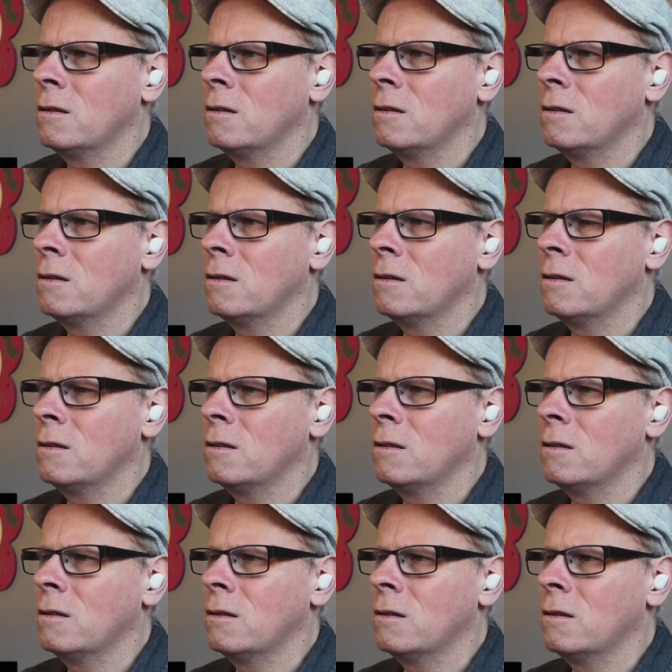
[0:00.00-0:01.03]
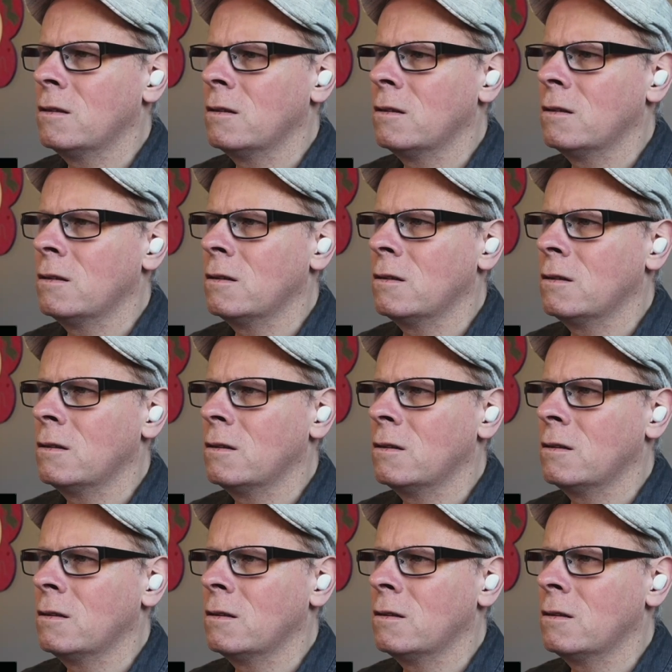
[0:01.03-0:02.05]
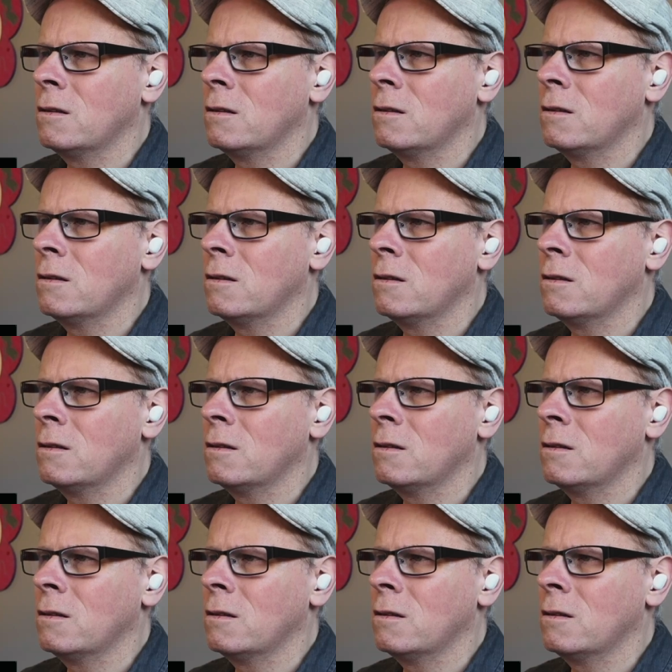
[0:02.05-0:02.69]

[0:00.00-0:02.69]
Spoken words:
Nobody speaks.